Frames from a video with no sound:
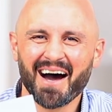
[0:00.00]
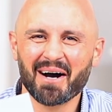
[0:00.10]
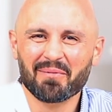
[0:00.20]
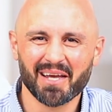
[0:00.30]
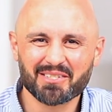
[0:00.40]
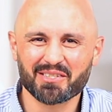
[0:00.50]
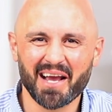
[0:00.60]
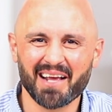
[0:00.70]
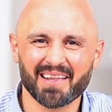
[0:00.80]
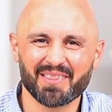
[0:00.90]
Let's
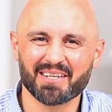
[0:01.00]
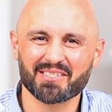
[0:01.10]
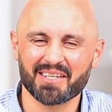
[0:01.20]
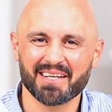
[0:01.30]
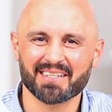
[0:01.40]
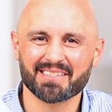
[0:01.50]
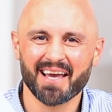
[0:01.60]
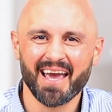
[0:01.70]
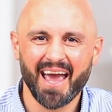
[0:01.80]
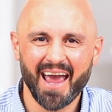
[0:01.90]
say that this is
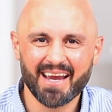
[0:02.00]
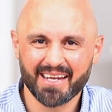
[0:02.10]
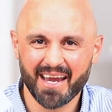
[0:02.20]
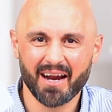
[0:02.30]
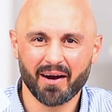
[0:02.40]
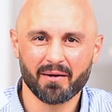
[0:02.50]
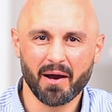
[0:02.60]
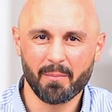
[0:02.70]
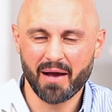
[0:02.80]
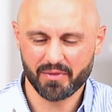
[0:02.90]
a care
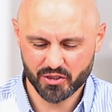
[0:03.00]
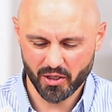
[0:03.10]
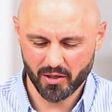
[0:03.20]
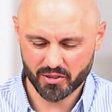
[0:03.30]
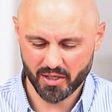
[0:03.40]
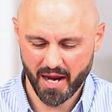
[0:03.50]
about the church,